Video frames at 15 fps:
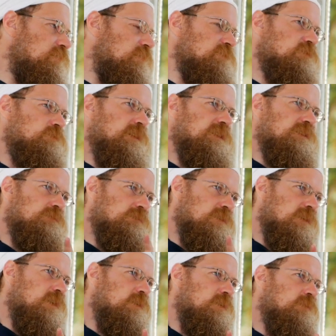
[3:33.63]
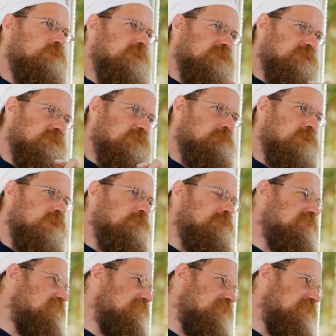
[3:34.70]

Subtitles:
goes away. You know that the moment's